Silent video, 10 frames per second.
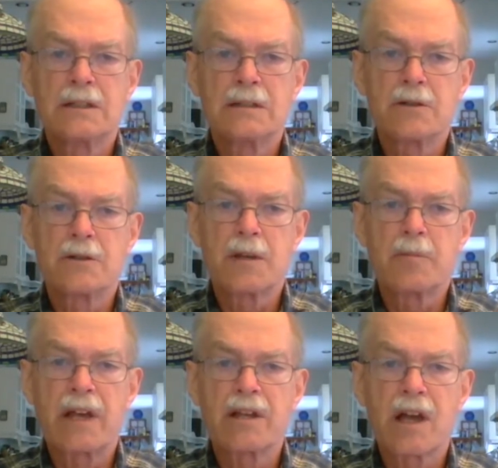Learning
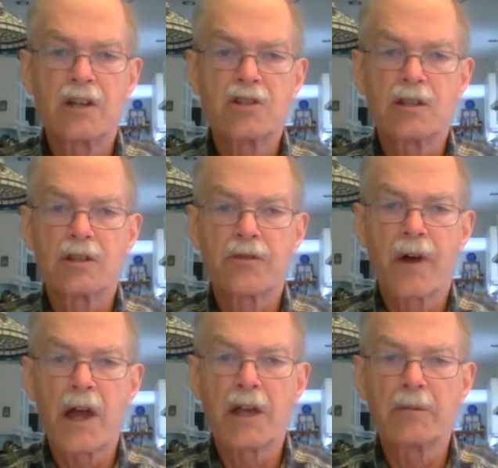pedagogy is
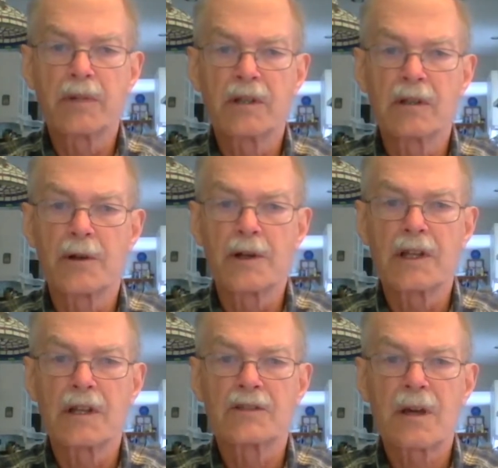fine, but learning
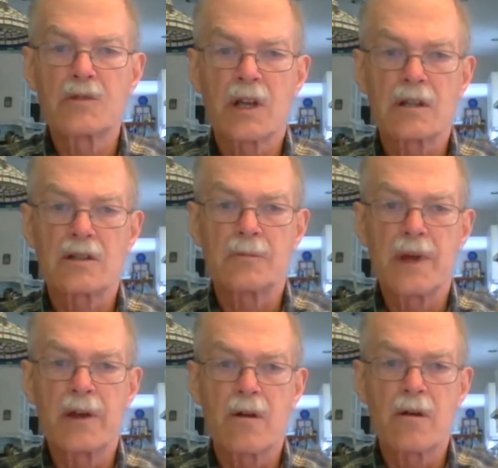a subject is
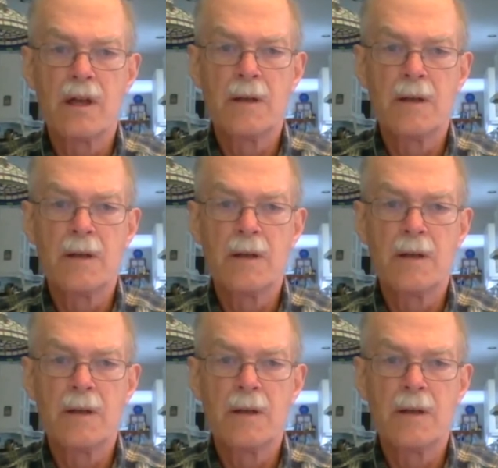better.